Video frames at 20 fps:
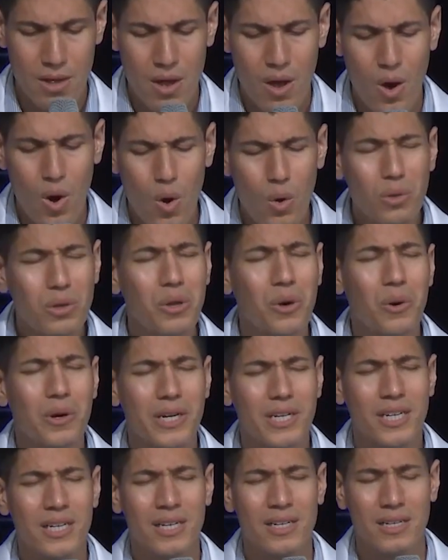O oh
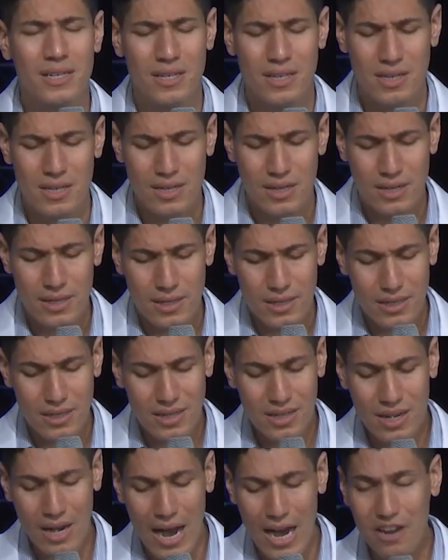Lord,
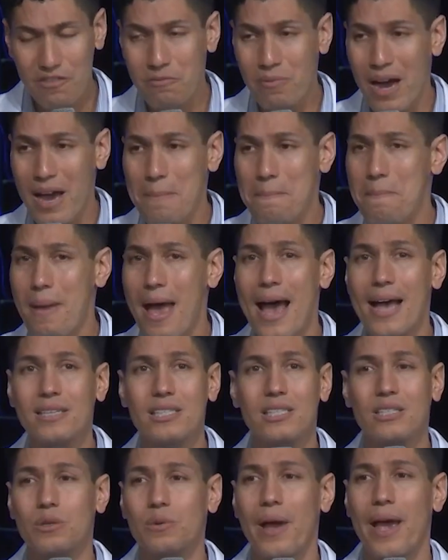God of my
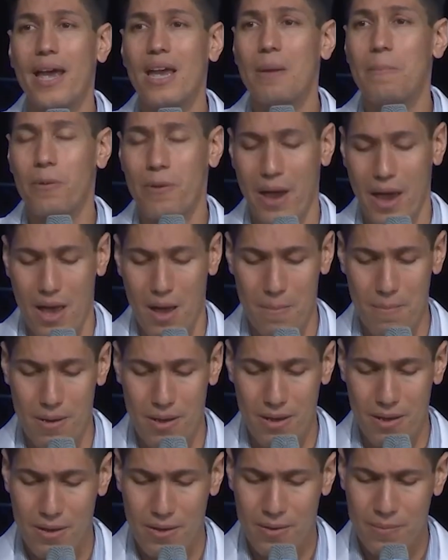master Abraham,
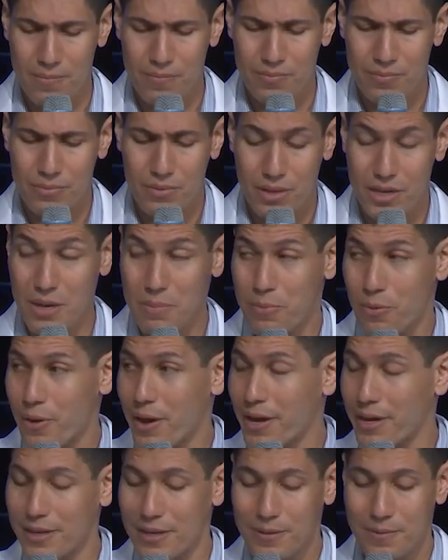he
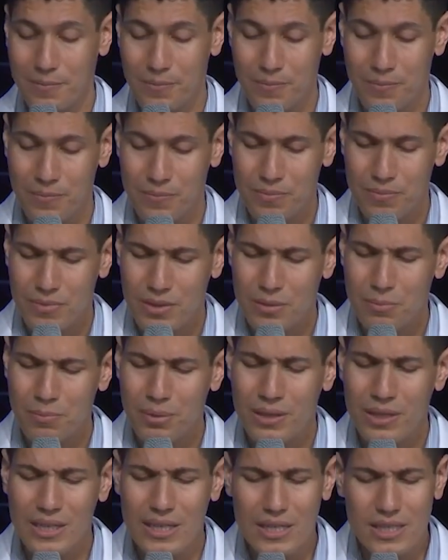prayed,
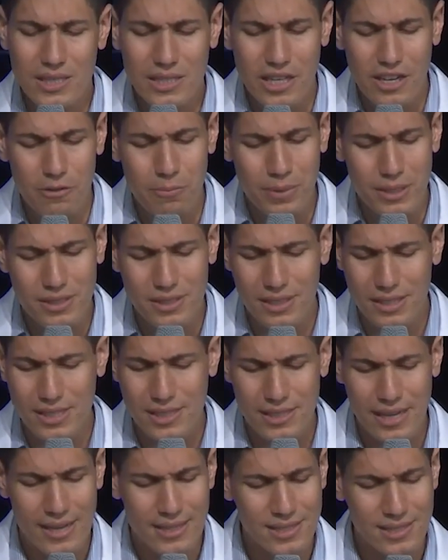please give me
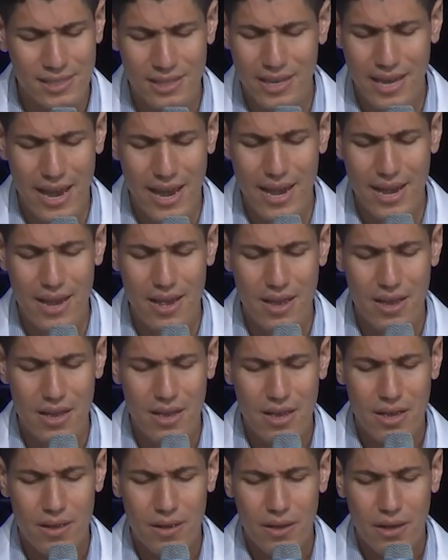success today
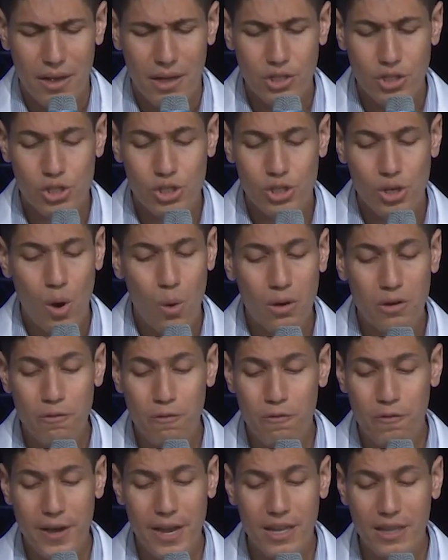and show
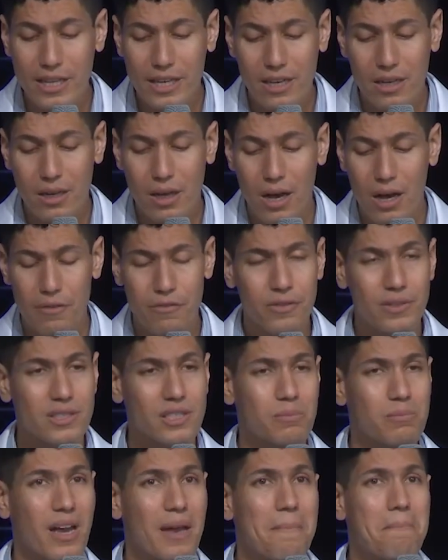unfailing love
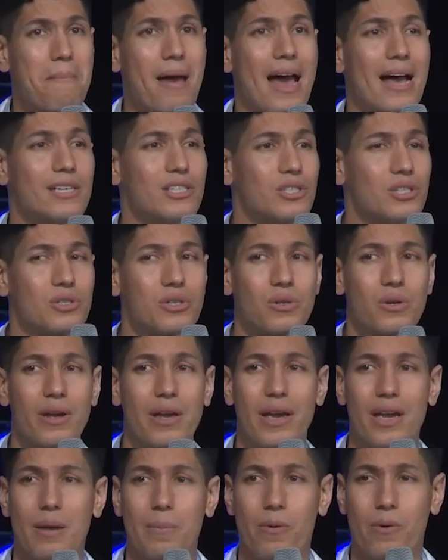to my master
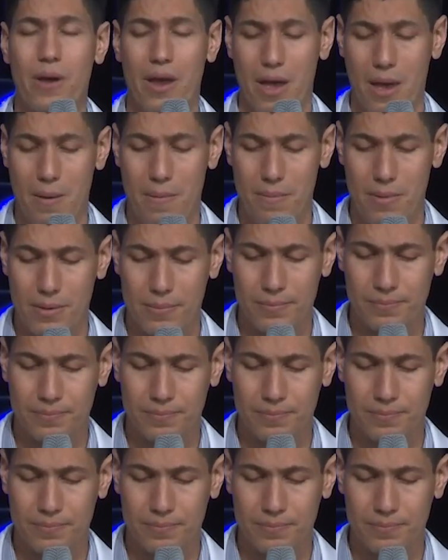Abraham.